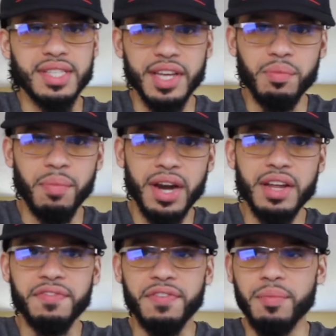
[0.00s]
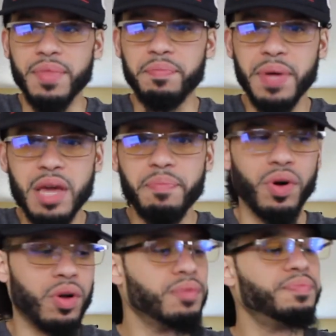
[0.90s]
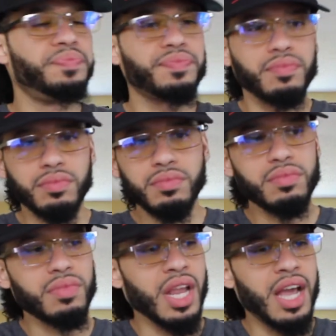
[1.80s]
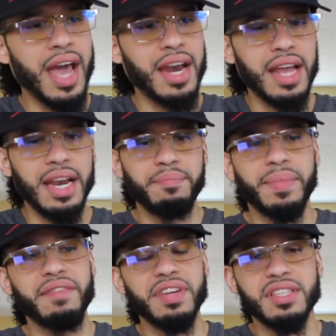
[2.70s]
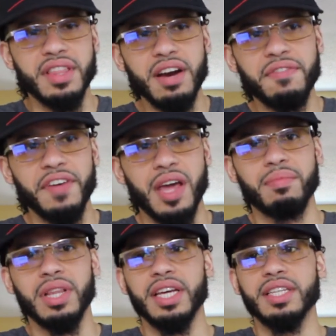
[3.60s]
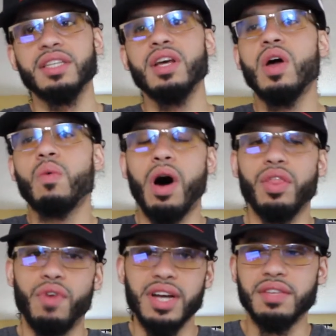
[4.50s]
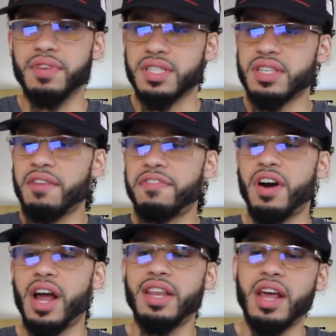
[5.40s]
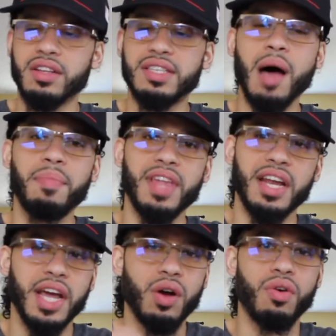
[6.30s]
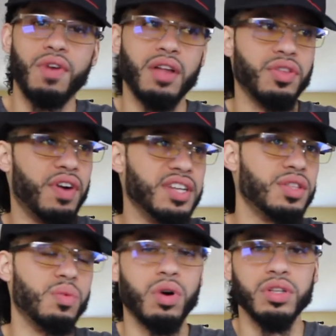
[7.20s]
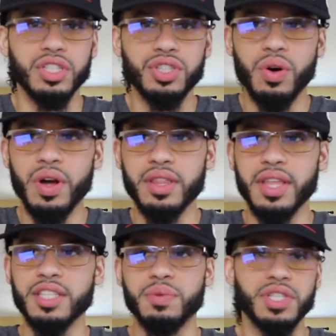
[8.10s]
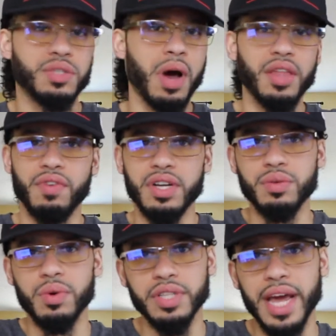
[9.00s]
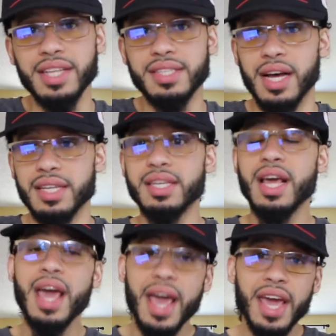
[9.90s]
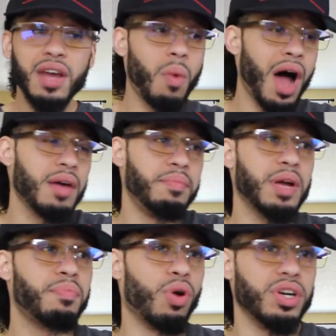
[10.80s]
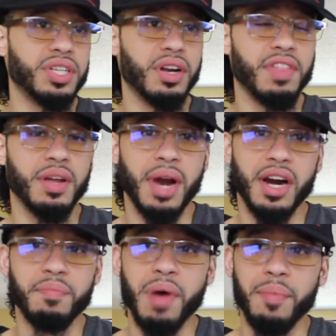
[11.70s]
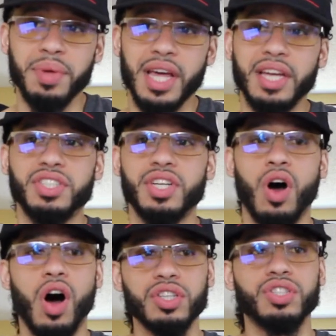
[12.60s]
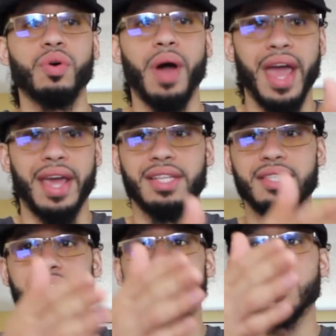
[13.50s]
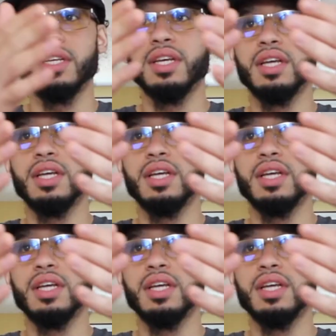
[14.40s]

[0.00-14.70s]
steal money from the people and give it to their families while the rest of us suffer. And then on top of that, they go around the rest of the world destroying things, which is why the rest of the world hates us, and why a big portion of the American population also hates